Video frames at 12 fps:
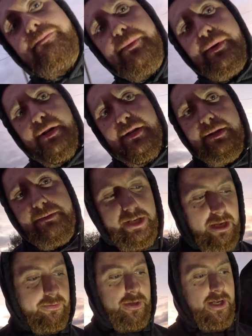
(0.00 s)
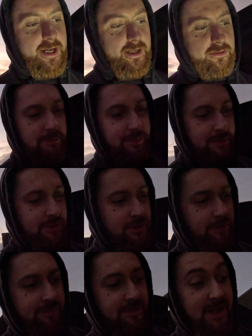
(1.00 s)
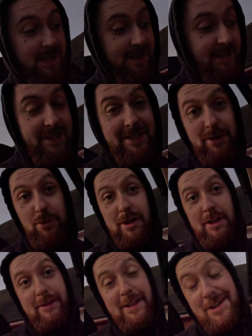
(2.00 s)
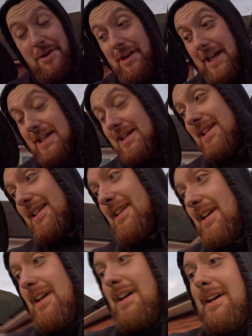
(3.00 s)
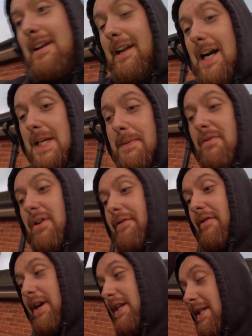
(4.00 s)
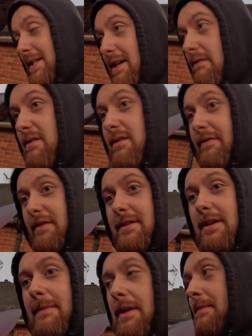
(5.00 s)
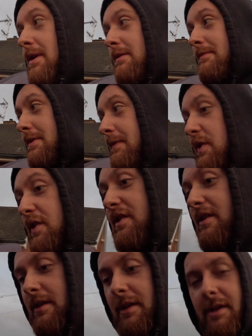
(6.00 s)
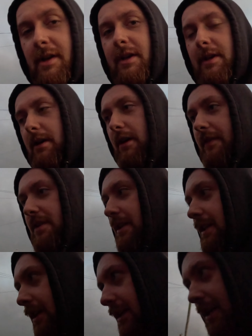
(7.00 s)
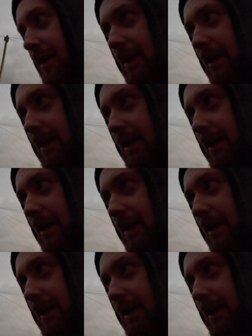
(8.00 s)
but I'm just keeping an eye out. But so far, so good. There's no leaks. Car's been running for ages now and nothing's come out the bottoms, which is obviously good.